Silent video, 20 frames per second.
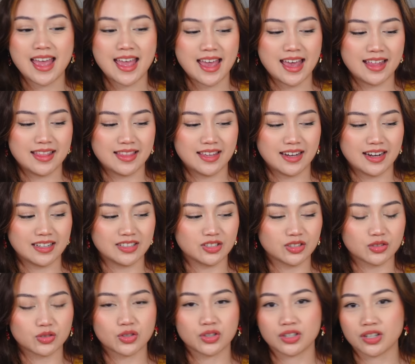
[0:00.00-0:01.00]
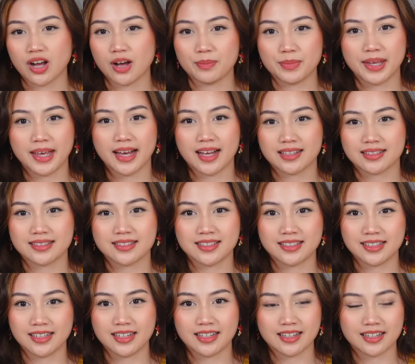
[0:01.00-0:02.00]
and then I just could not be asked to
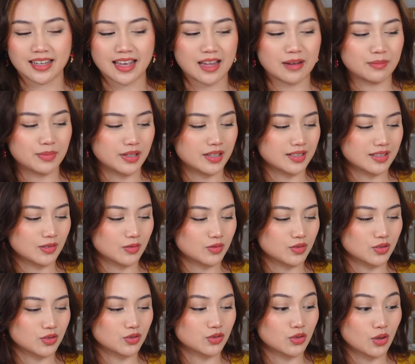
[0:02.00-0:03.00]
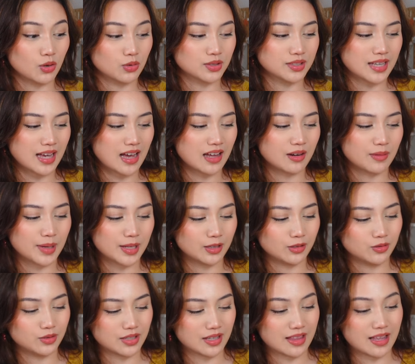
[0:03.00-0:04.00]
knit again because I was just so sad about
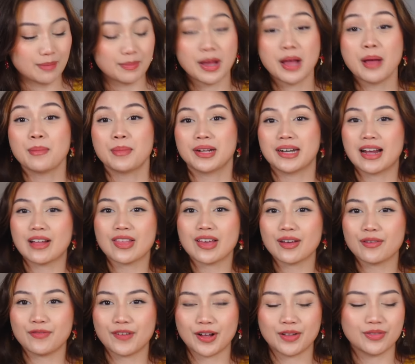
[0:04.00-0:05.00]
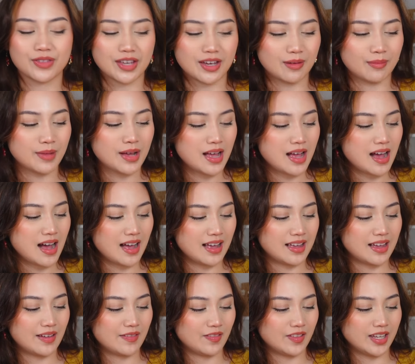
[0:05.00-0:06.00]
losing them. But now that I found them, I
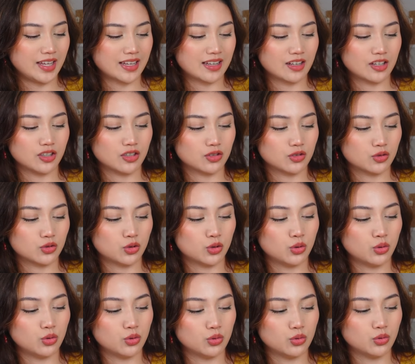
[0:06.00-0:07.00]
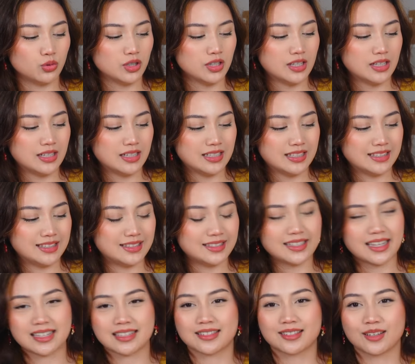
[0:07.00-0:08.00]
have like 2
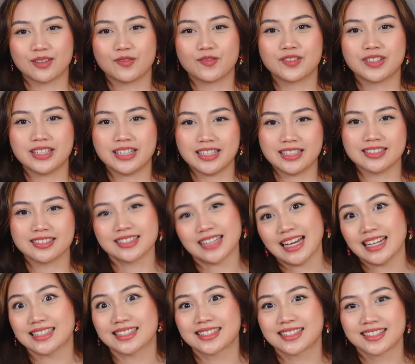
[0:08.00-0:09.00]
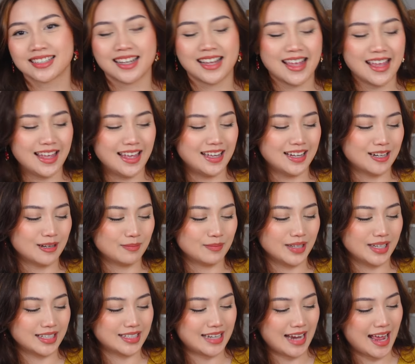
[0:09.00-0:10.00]
sets of needle sets and I'm
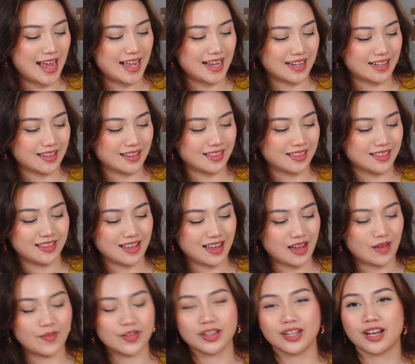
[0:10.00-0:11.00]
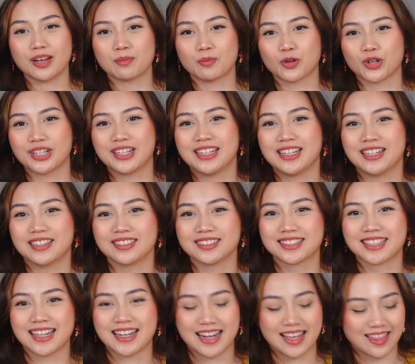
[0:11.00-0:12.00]
like, dang, I have a lot more needles
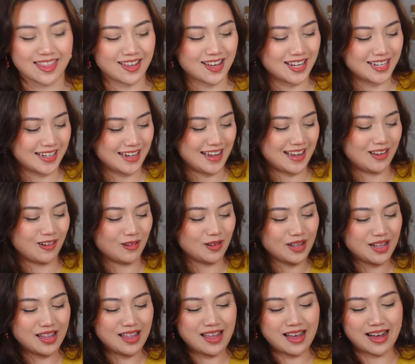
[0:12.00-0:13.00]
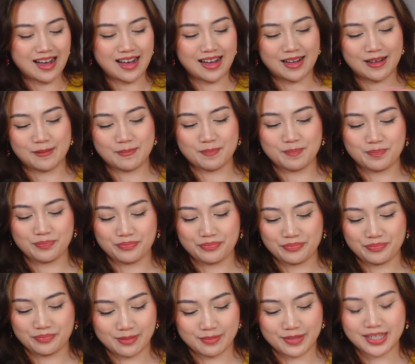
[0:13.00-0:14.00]
than I thought now.
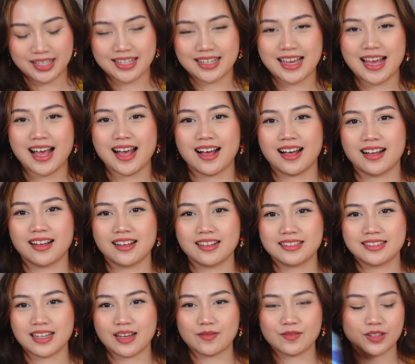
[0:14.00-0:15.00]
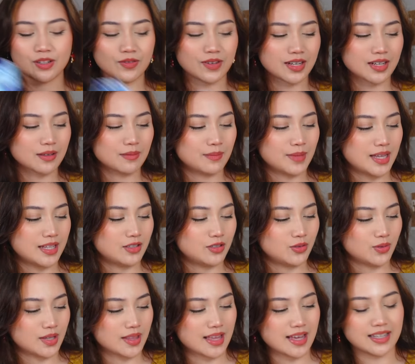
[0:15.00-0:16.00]
But yeah, definitely recommend
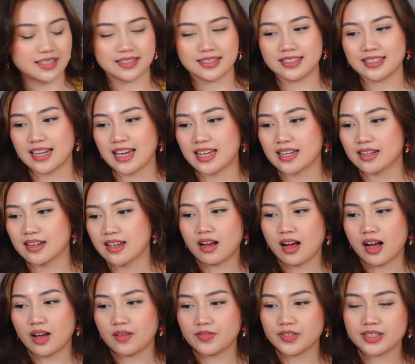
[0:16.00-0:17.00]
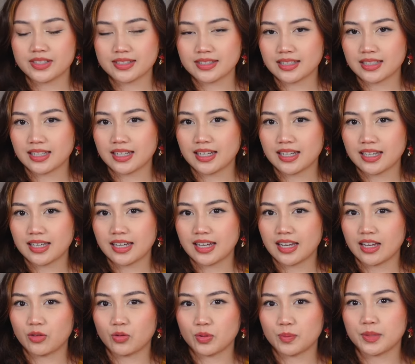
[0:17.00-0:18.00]
doing that instead. Obviously,
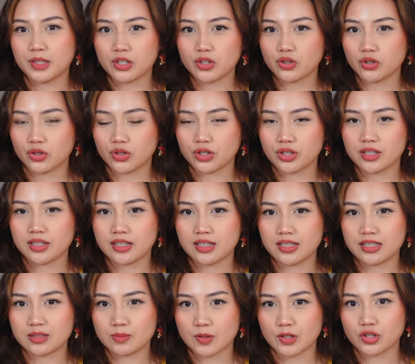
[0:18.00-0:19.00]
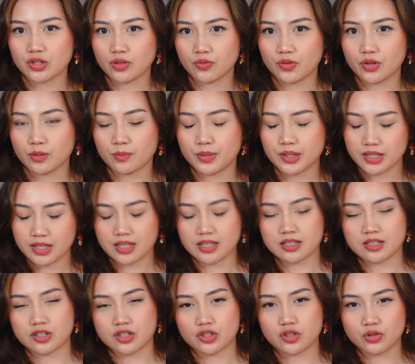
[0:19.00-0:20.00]
it would be good, especially if you're a
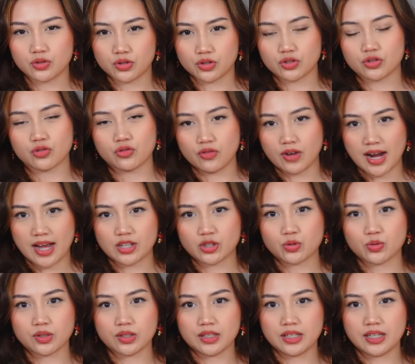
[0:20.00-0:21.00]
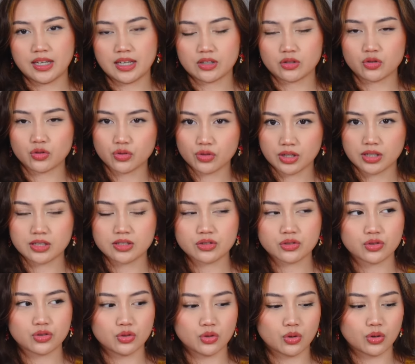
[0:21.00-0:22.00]
beginner, to just gradually
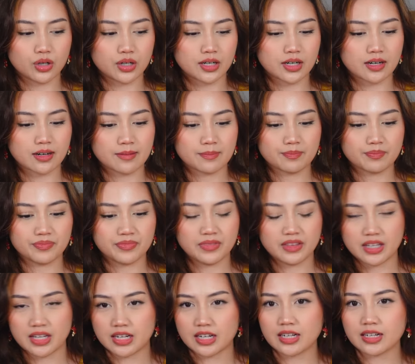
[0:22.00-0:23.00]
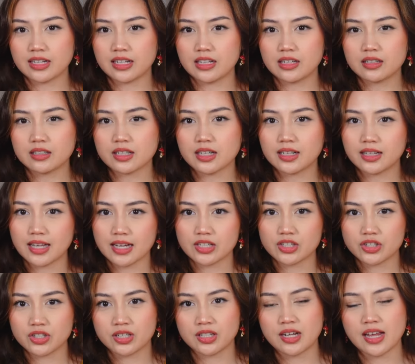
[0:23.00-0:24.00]
increase your knitting needle
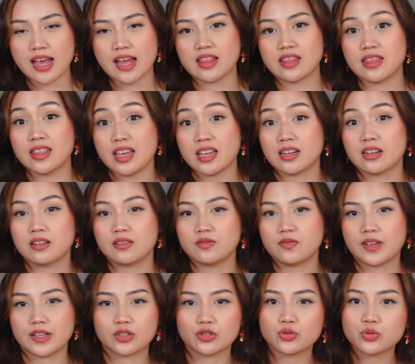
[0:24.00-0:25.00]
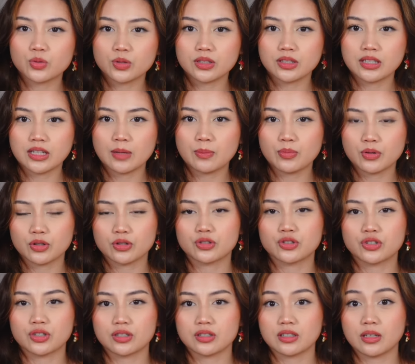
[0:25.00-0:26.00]
collection and then eventually
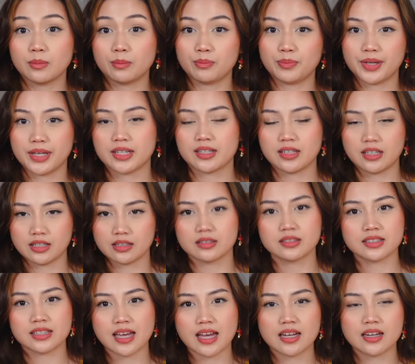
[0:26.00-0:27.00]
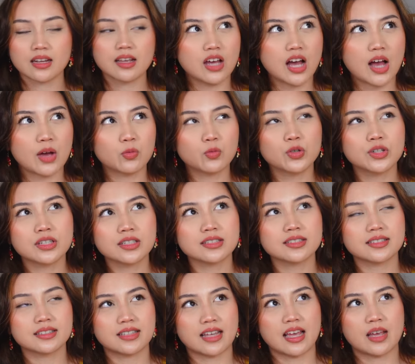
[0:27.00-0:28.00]
purchase a big needle set. I wouldn't
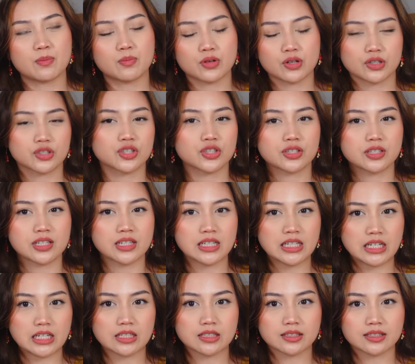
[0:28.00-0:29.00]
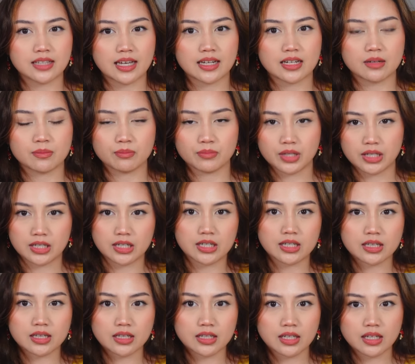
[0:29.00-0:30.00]
say purchase a needle set
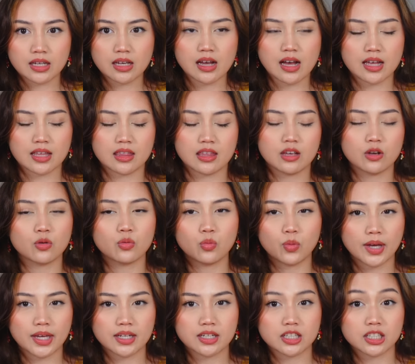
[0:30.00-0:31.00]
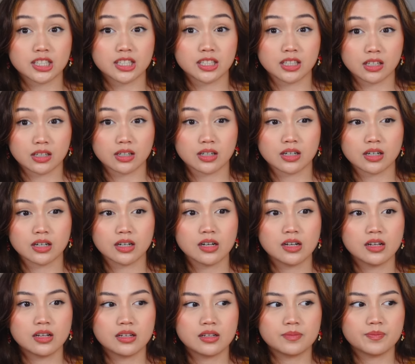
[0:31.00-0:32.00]
immediately. I think wait a year,
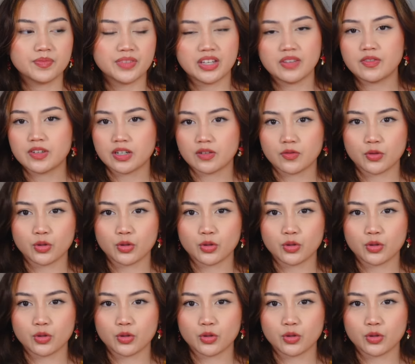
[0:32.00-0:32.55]
even if